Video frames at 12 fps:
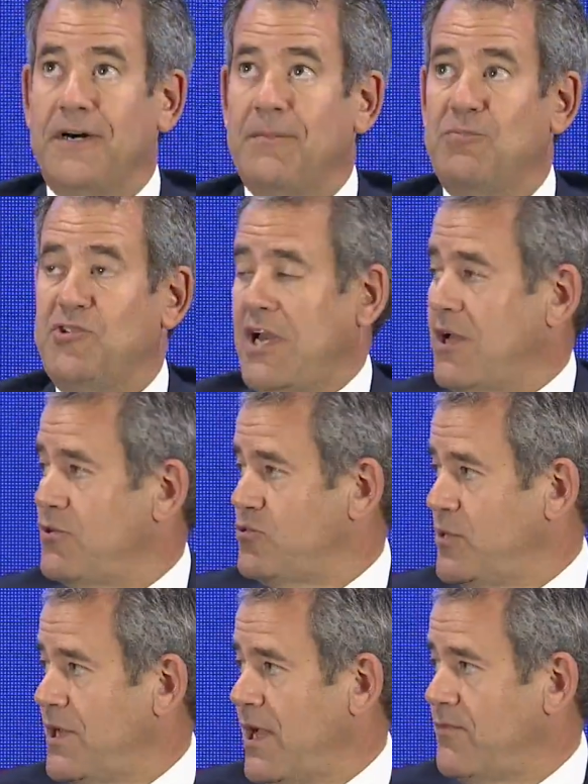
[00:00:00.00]
challenge
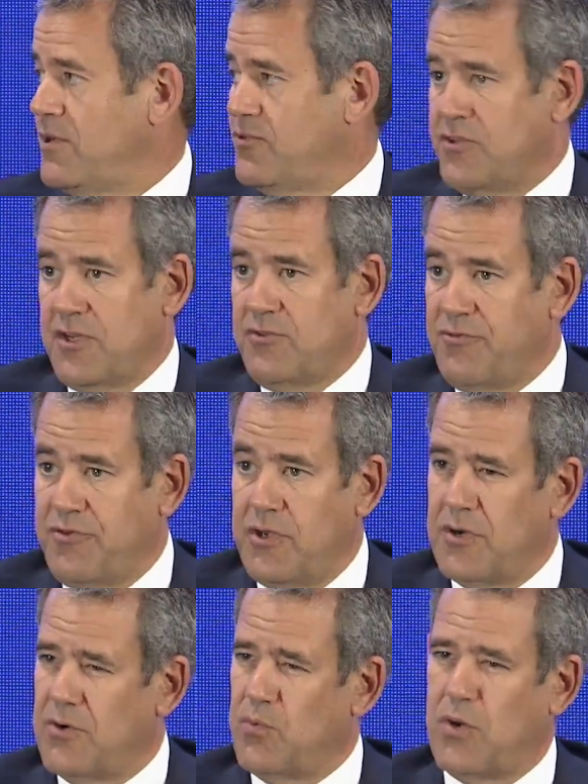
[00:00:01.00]
we have, and he said it's
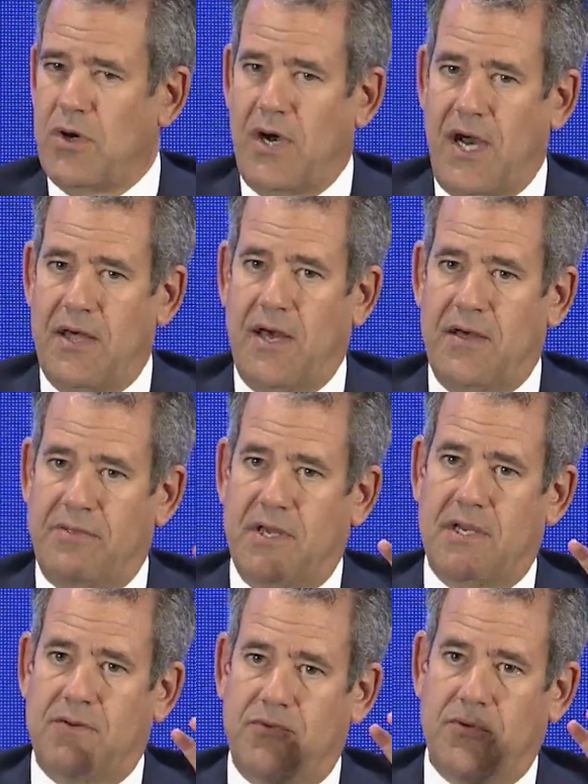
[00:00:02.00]
fear. Well, I
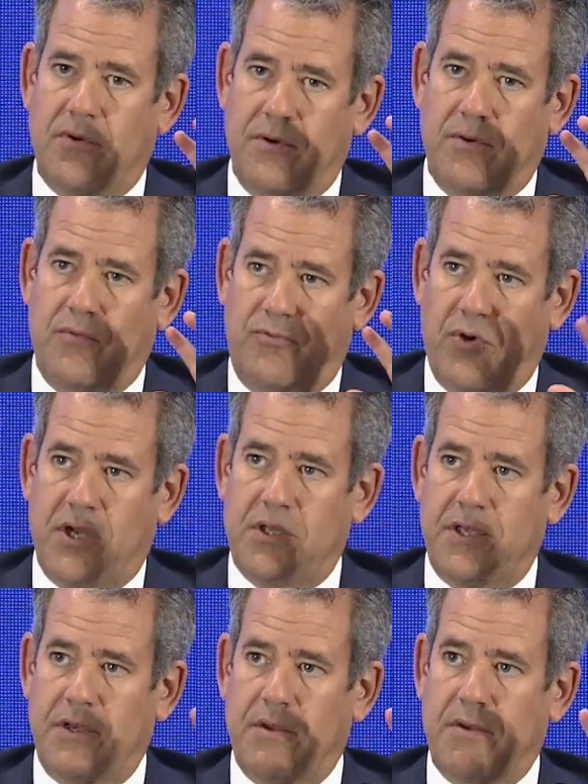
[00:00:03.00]
think it's,
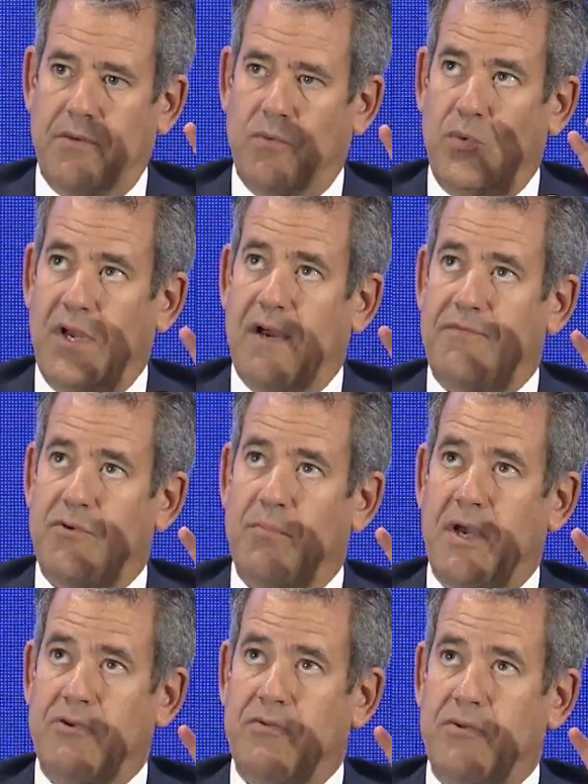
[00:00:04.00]
frankly, we have to
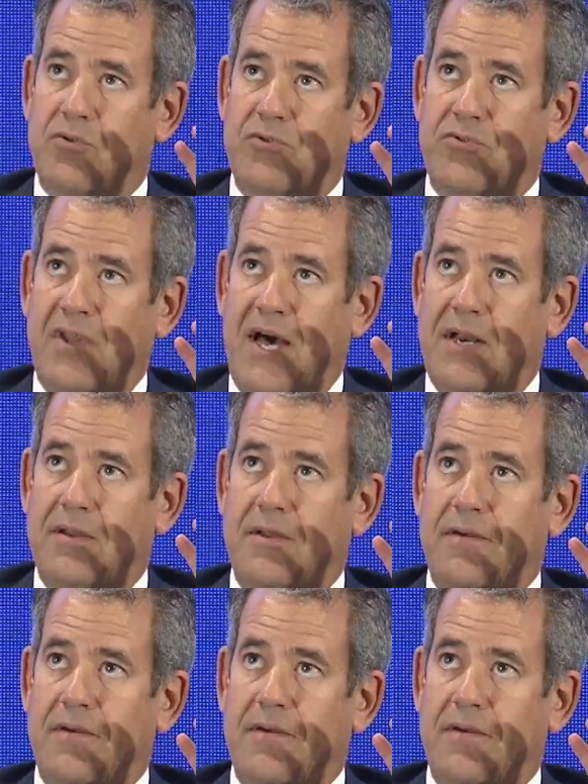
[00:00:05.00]
make, there's not,